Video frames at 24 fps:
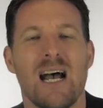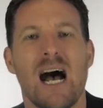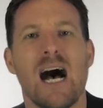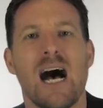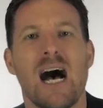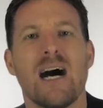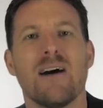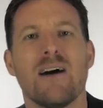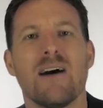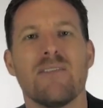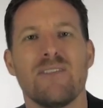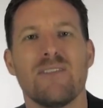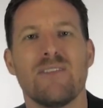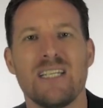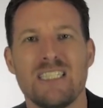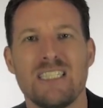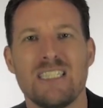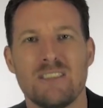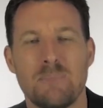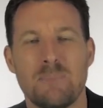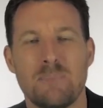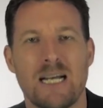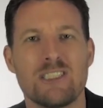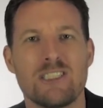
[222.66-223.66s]
of the
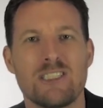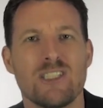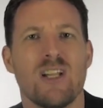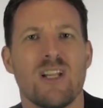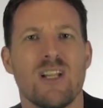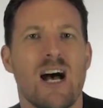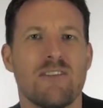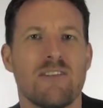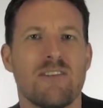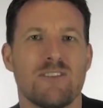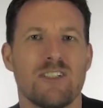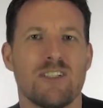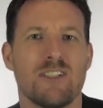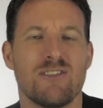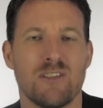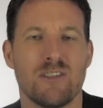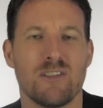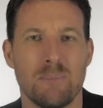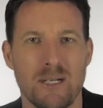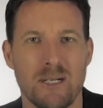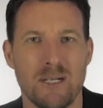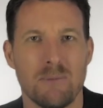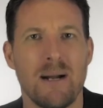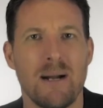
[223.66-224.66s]
special offer for
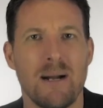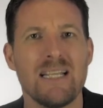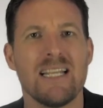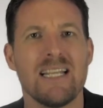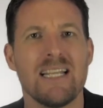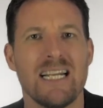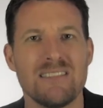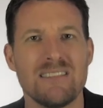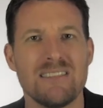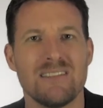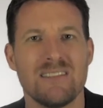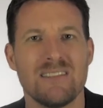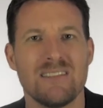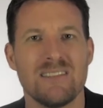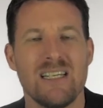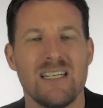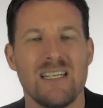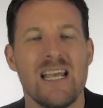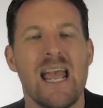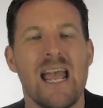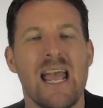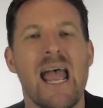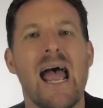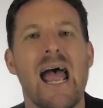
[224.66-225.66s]
Build My List
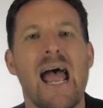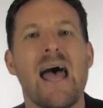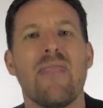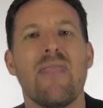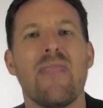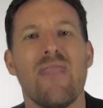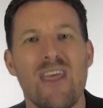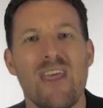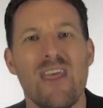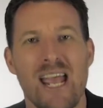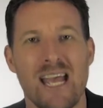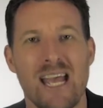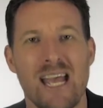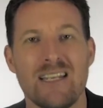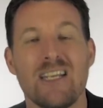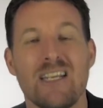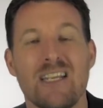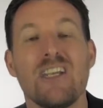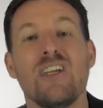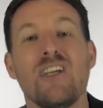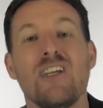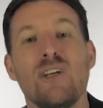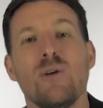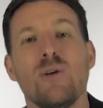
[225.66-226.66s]
and then
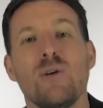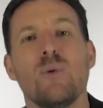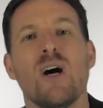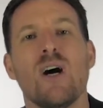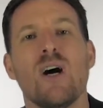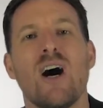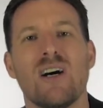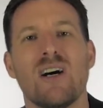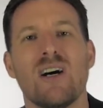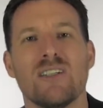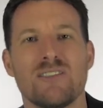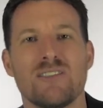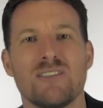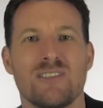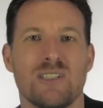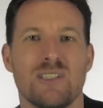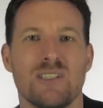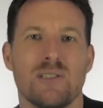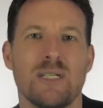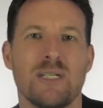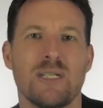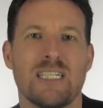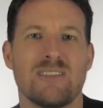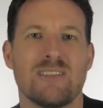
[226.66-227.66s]
you will
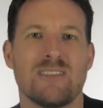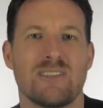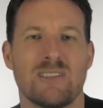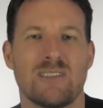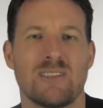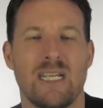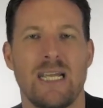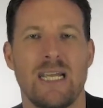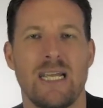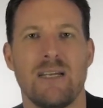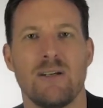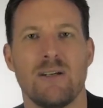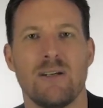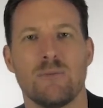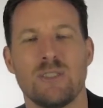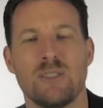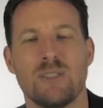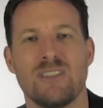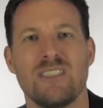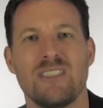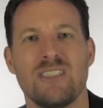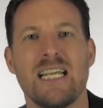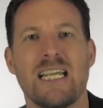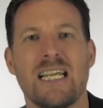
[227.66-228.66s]
also uh,
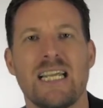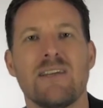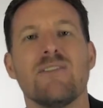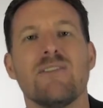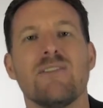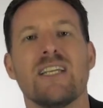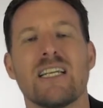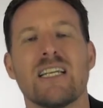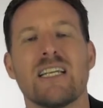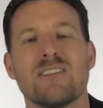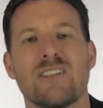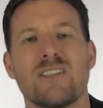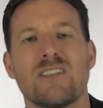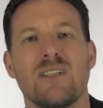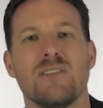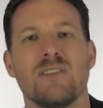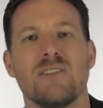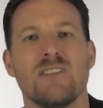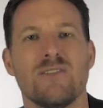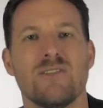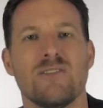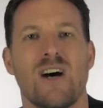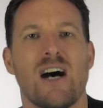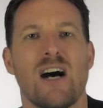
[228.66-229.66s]
receive the
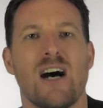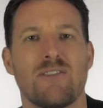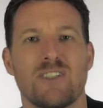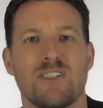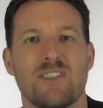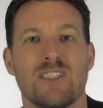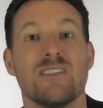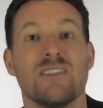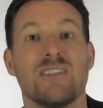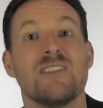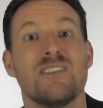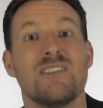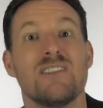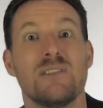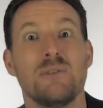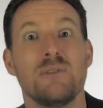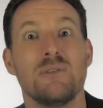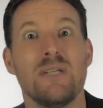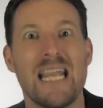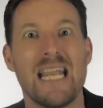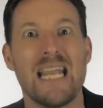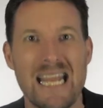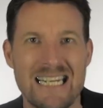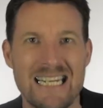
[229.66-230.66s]
exclusive offer
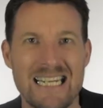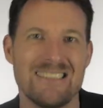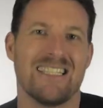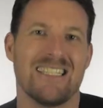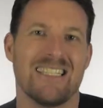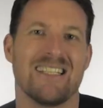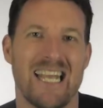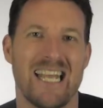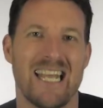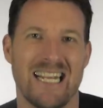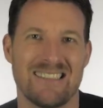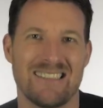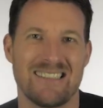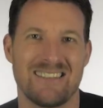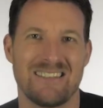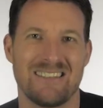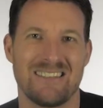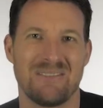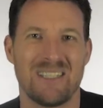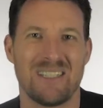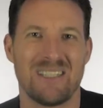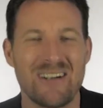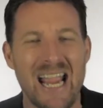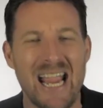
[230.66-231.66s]
to Easy
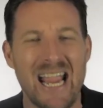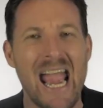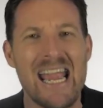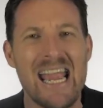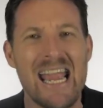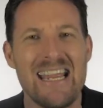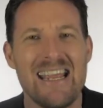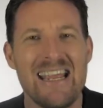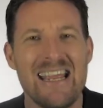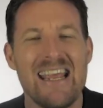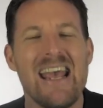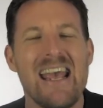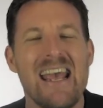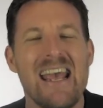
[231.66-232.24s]
Links. Okay?